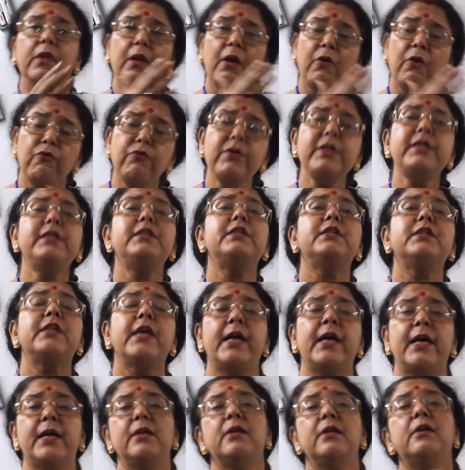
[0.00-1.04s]
which
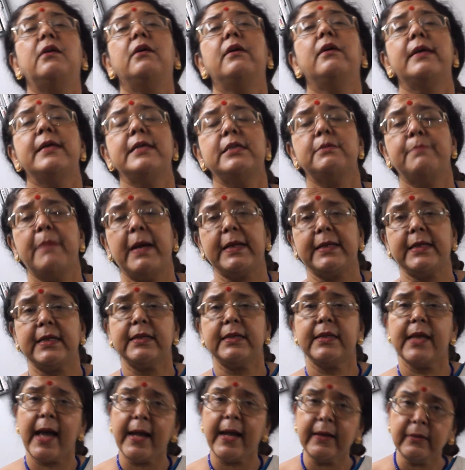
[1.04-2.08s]
share is better
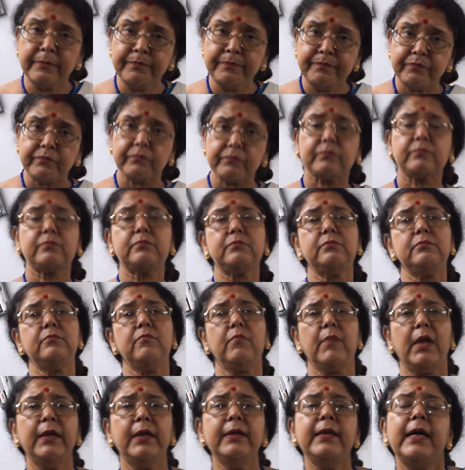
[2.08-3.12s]
than
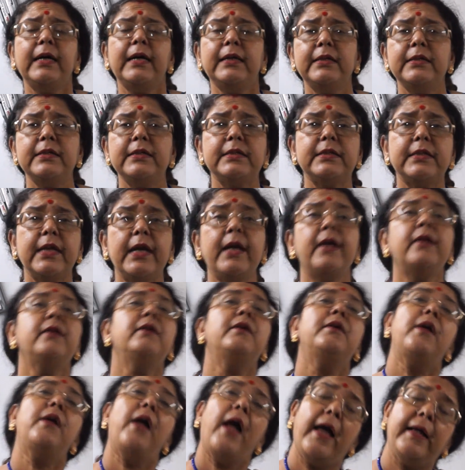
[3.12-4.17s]
the other share,
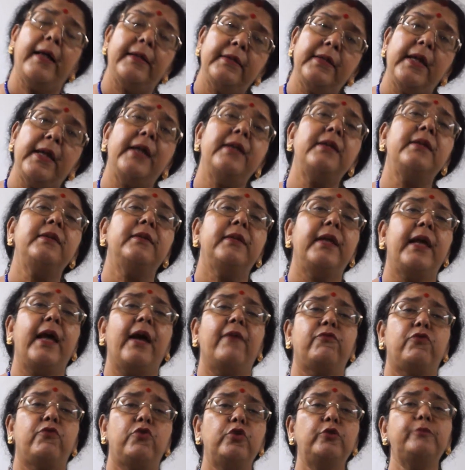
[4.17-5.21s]
and then they
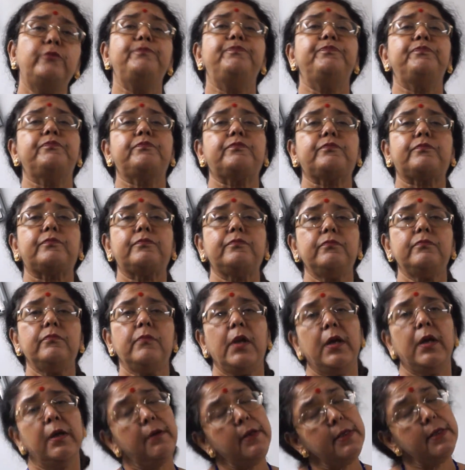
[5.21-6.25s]
have to
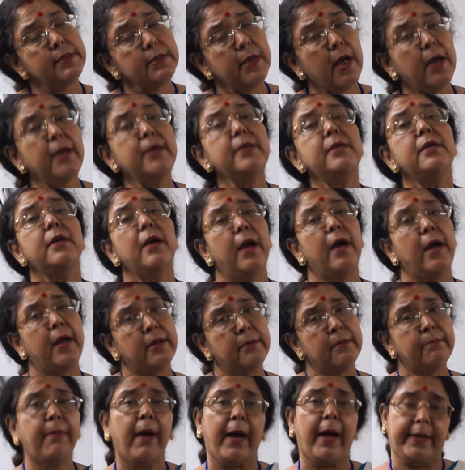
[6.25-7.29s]
decide
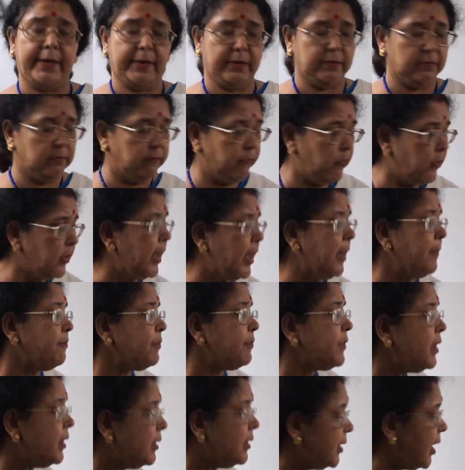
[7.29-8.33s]
and buy. Okay,
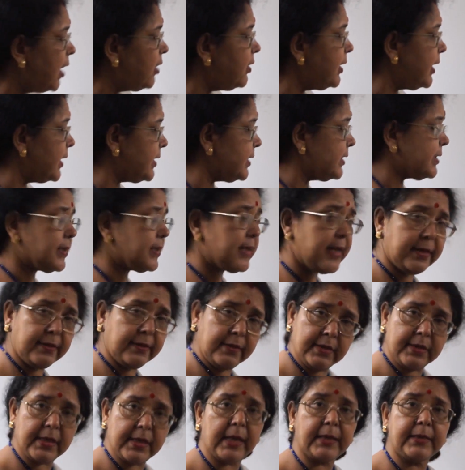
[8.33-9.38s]
now let us take
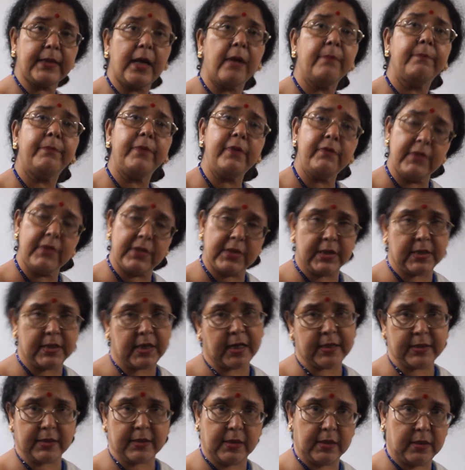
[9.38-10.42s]
this example which is
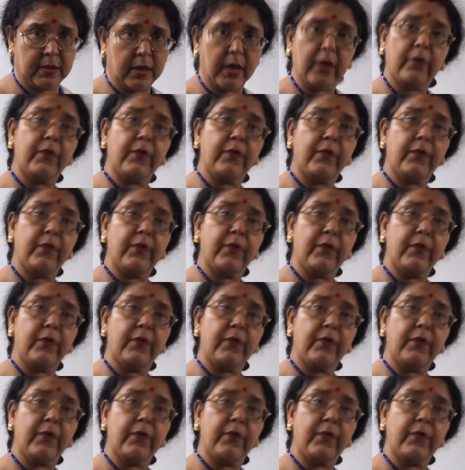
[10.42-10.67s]
asked in the